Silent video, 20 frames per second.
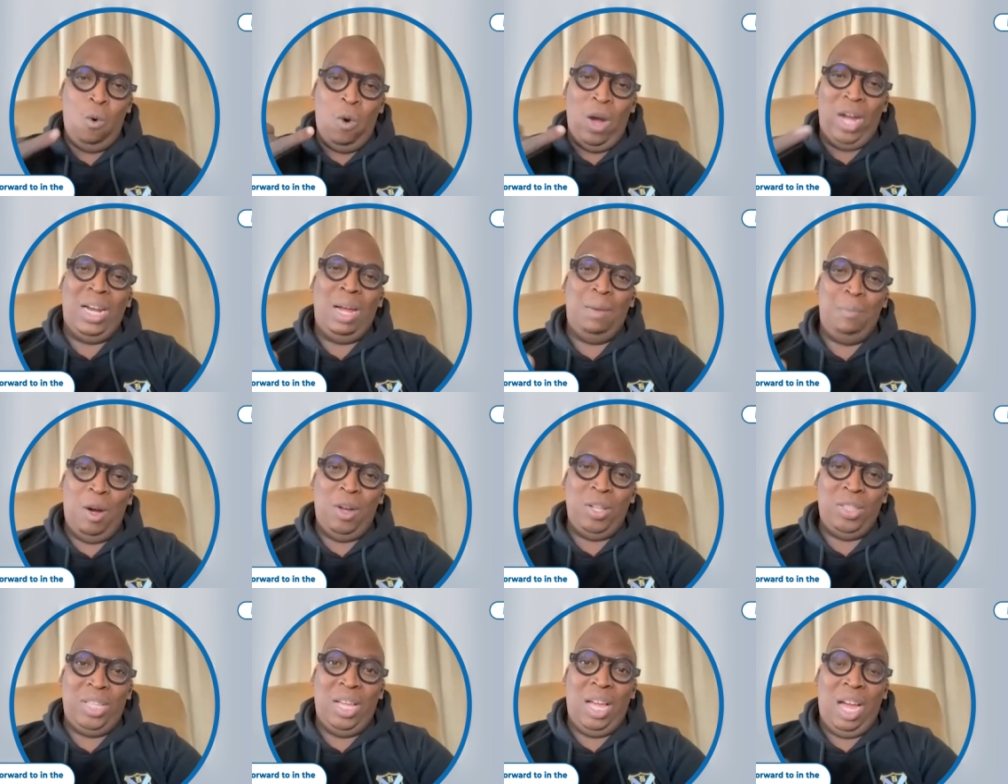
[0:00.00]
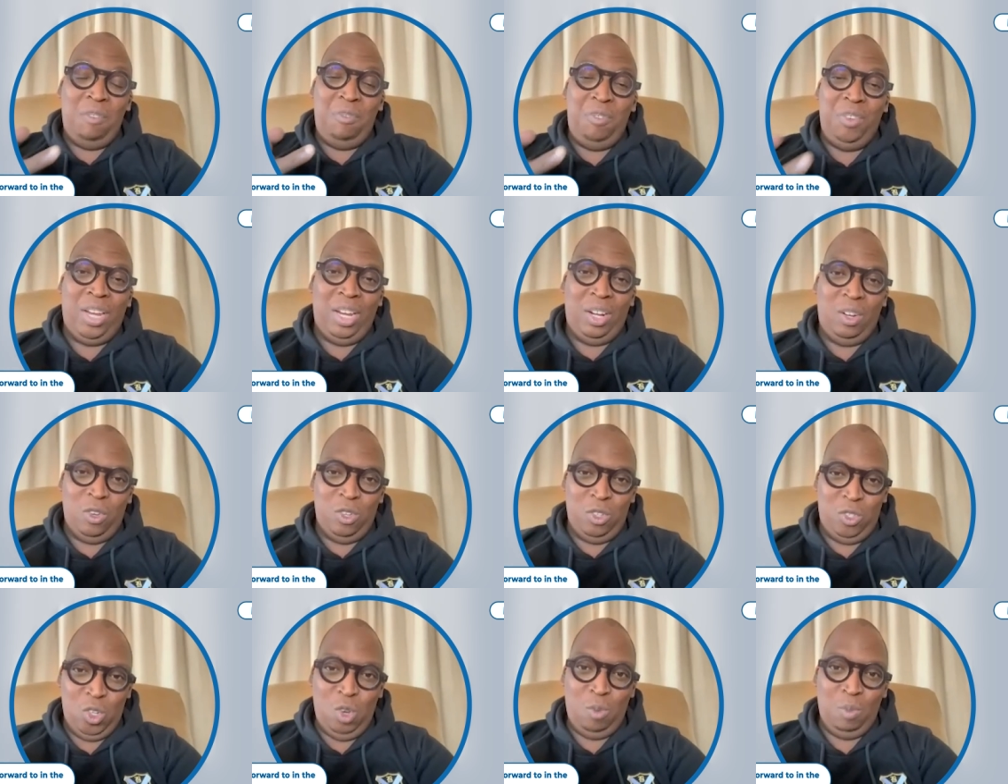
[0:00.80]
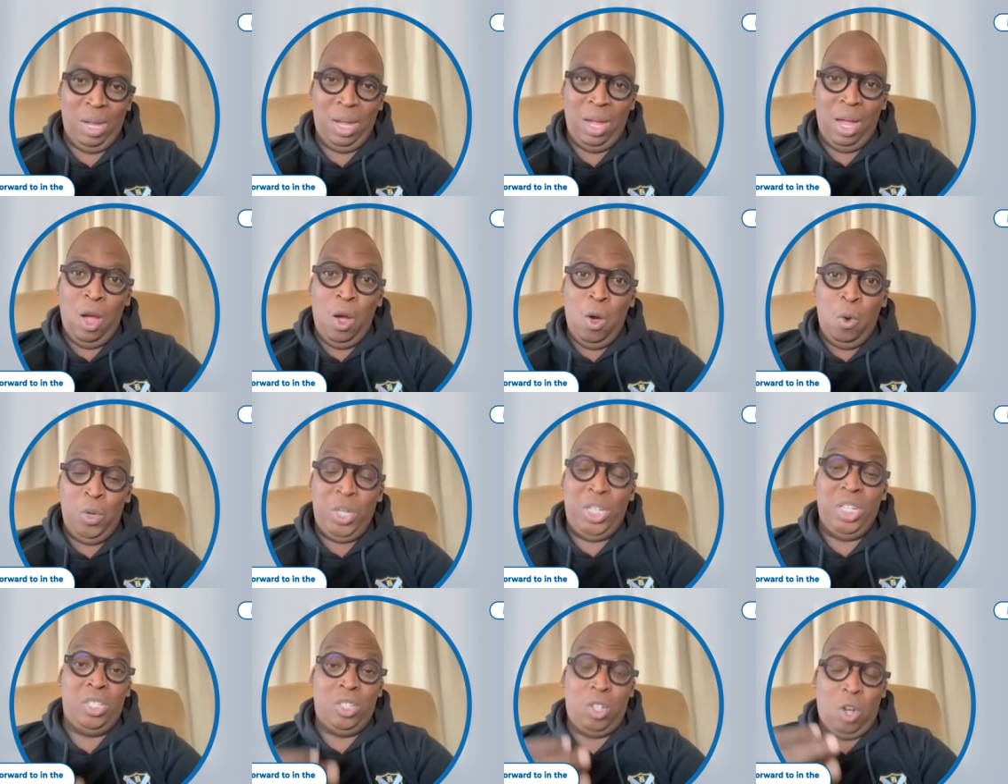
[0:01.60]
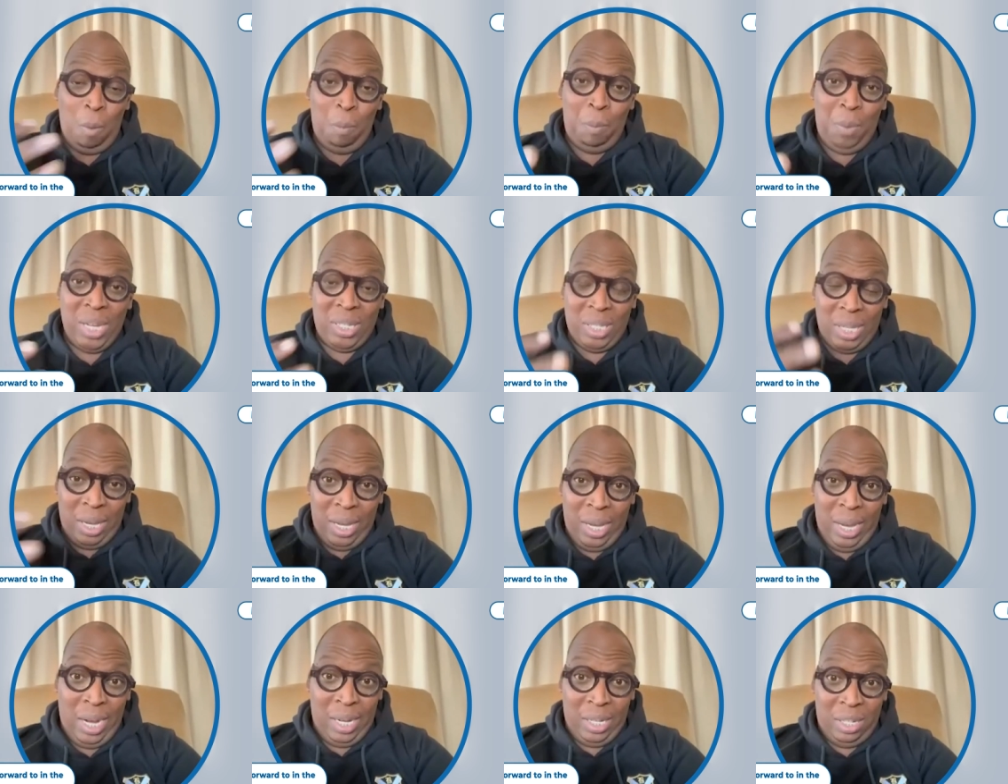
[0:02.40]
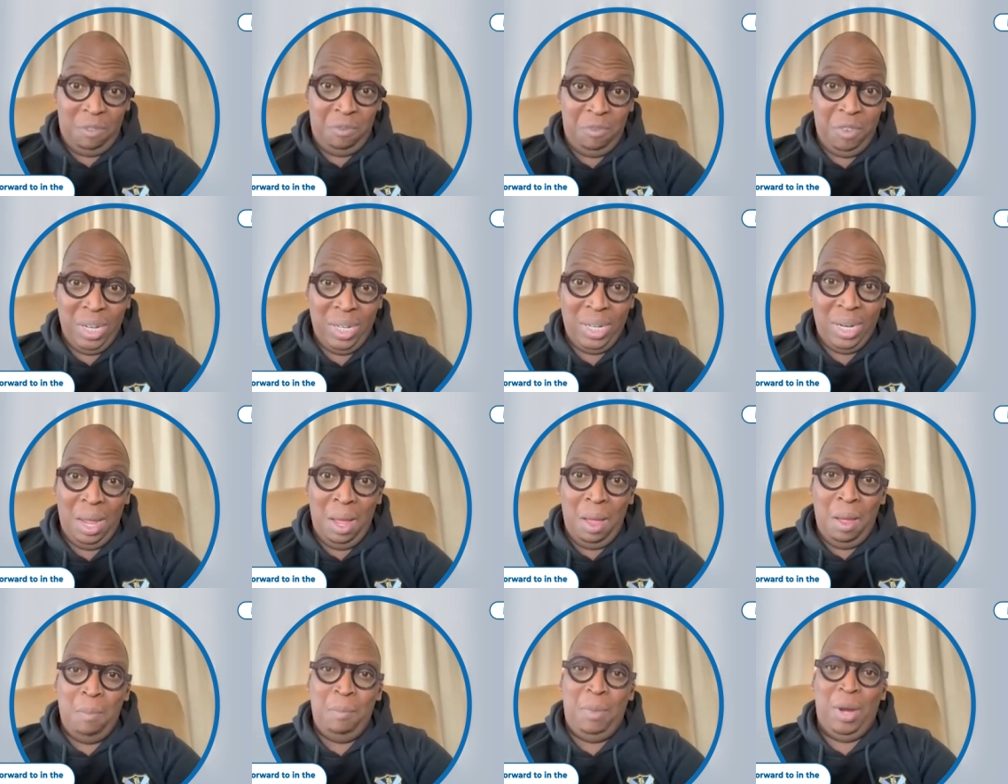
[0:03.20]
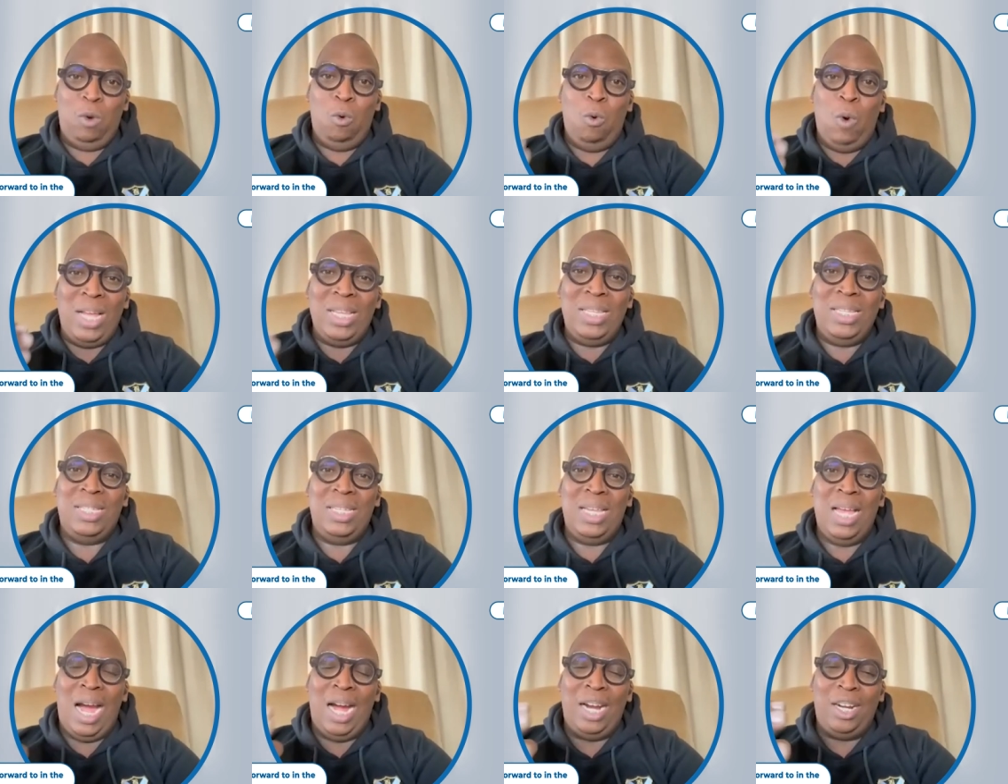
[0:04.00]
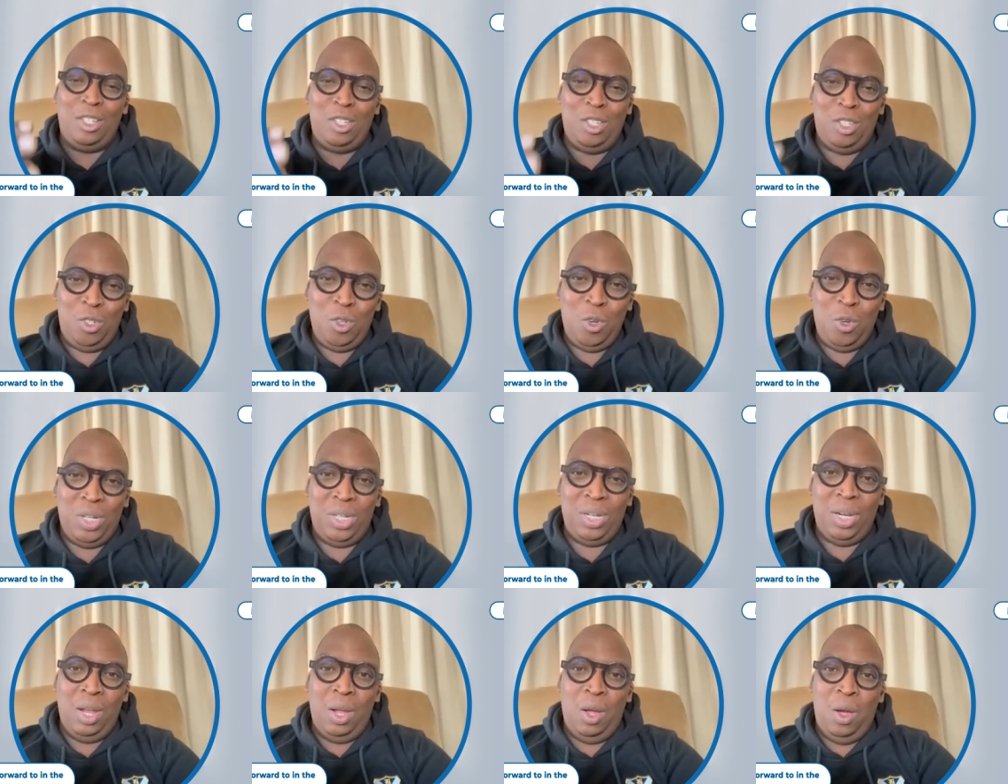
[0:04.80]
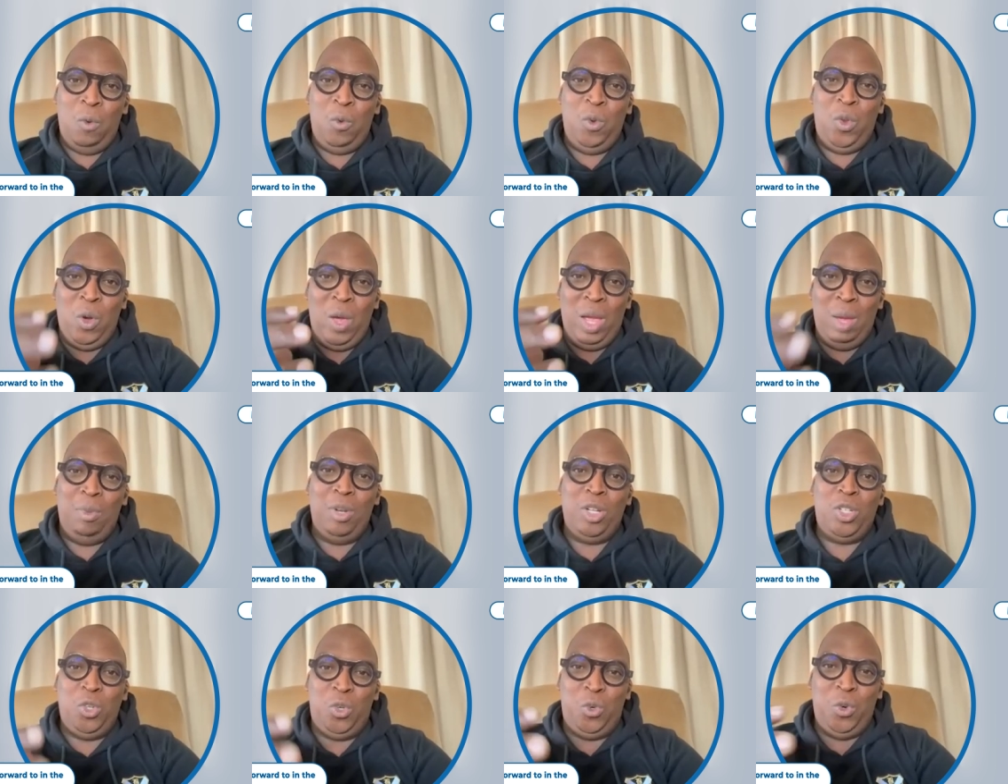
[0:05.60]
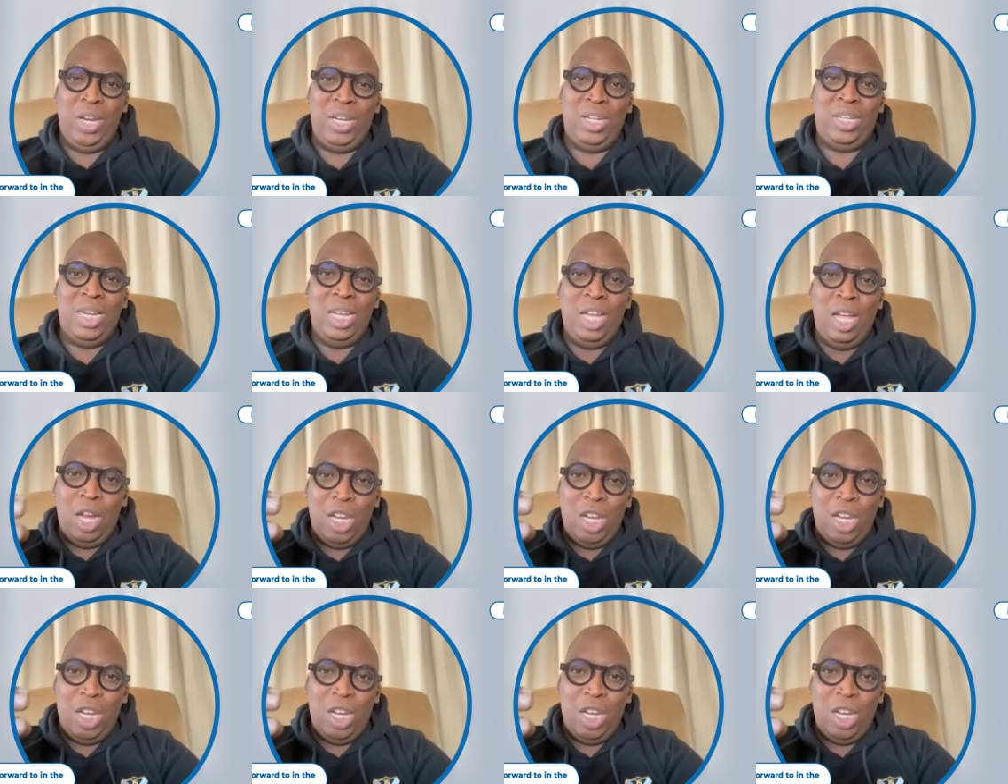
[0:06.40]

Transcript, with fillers: One about the African consumer, which is complex and different, but once understood, we are able to create